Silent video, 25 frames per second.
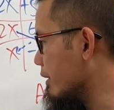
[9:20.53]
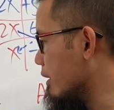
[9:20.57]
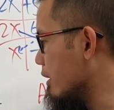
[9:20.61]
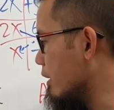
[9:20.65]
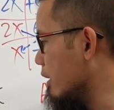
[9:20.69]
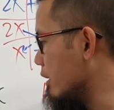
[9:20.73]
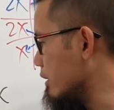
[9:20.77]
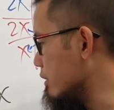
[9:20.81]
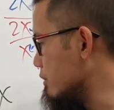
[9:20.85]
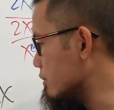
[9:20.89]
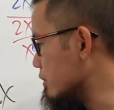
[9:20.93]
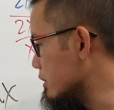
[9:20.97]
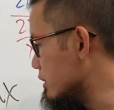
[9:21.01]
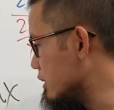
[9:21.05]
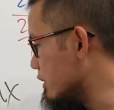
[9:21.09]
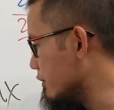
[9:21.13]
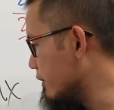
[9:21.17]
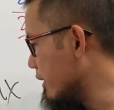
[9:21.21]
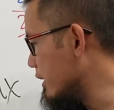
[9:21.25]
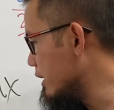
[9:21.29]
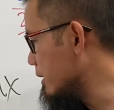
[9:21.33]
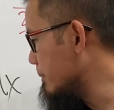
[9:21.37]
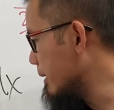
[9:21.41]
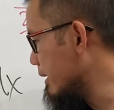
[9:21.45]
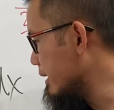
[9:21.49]
and then just
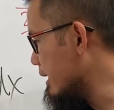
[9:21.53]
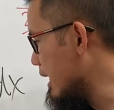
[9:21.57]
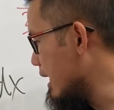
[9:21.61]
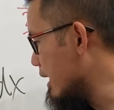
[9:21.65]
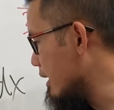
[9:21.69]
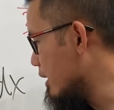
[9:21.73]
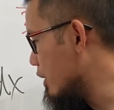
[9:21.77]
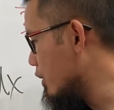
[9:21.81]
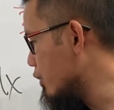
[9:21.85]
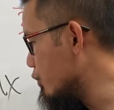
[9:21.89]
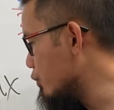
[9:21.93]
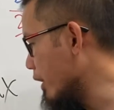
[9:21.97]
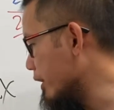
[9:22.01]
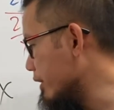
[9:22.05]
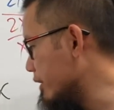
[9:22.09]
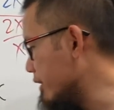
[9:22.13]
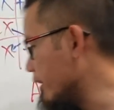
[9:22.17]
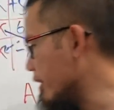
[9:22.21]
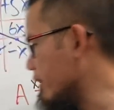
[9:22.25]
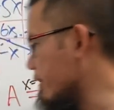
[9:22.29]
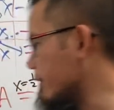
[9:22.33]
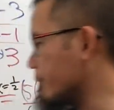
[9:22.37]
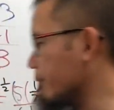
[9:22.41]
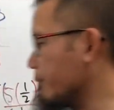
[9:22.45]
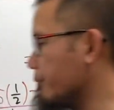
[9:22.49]
divide it by that right
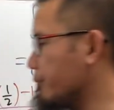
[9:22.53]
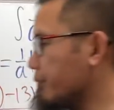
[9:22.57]
there.